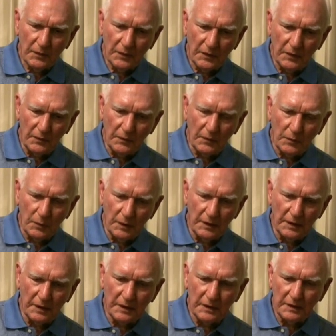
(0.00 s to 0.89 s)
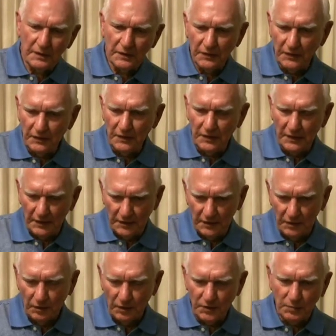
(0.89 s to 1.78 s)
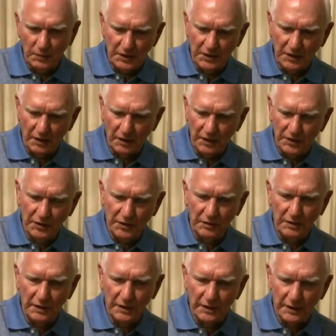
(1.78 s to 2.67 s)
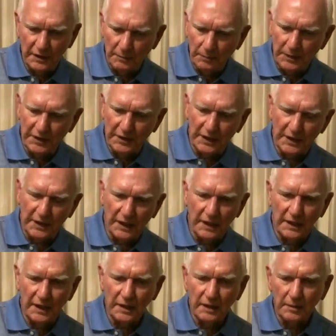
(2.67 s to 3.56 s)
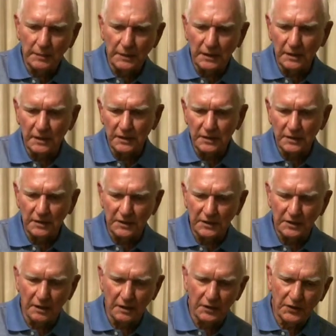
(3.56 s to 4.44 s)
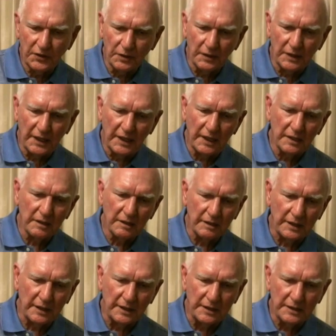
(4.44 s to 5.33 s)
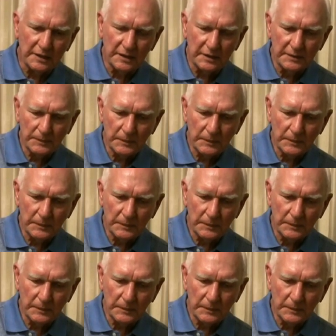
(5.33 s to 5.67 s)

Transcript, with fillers: when, of course, we started shooting, but they got in among us and started throwing hand grenades.